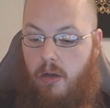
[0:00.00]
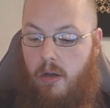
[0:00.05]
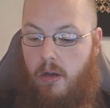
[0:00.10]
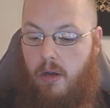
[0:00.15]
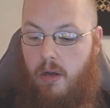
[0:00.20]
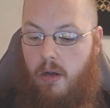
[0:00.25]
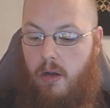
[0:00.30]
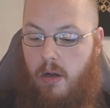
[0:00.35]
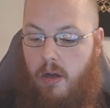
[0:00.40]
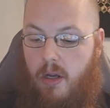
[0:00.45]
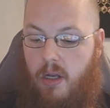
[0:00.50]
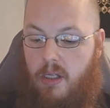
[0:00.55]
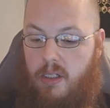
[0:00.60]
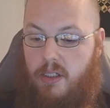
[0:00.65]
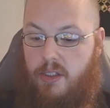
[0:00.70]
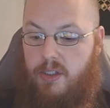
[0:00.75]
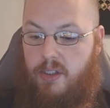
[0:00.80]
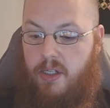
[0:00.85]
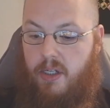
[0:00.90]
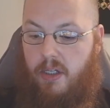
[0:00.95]

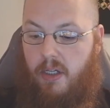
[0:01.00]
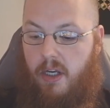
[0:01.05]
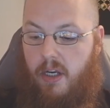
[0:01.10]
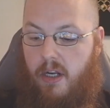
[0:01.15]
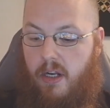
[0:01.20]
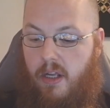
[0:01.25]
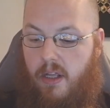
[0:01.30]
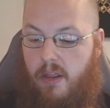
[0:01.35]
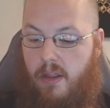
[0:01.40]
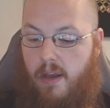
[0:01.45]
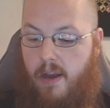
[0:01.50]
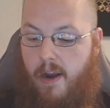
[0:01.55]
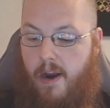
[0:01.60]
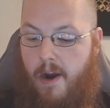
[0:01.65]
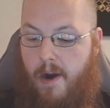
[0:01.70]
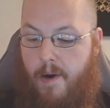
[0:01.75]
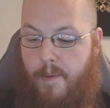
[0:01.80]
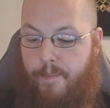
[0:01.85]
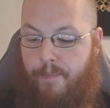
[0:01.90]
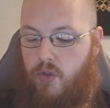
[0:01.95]
Let's dunk it in
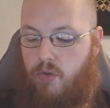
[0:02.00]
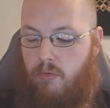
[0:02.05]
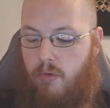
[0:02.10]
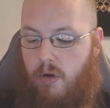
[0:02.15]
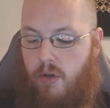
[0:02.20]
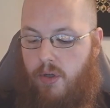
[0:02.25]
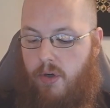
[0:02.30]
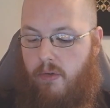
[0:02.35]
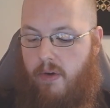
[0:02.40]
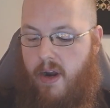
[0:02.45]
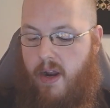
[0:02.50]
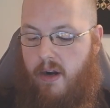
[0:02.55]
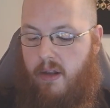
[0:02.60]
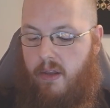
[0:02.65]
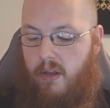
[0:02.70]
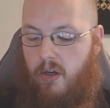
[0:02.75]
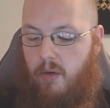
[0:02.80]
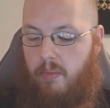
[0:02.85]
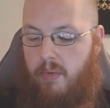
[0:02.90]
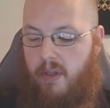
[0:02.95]
there. Swirl it around a
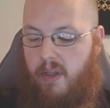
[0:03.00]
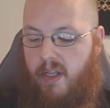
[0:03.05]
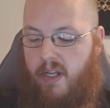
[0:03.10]
little bit.